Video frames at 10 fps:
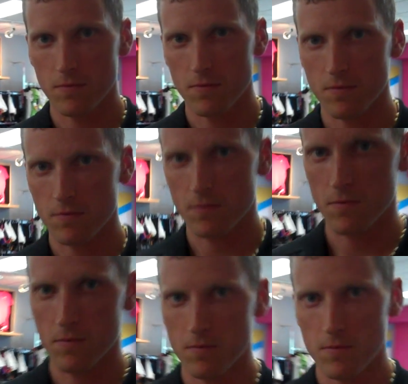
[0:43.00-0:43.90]
What are the
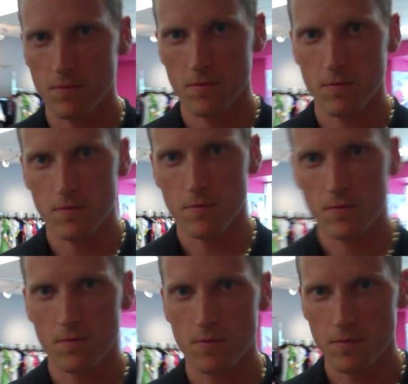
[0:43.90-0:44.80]
shoes that you're going to be
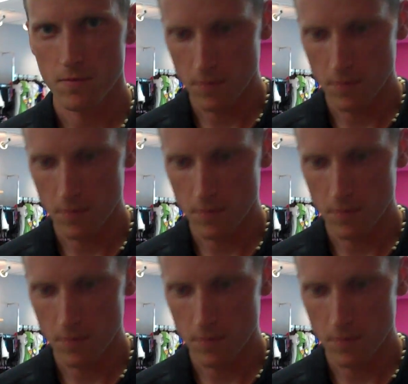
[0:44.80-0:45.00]
using here?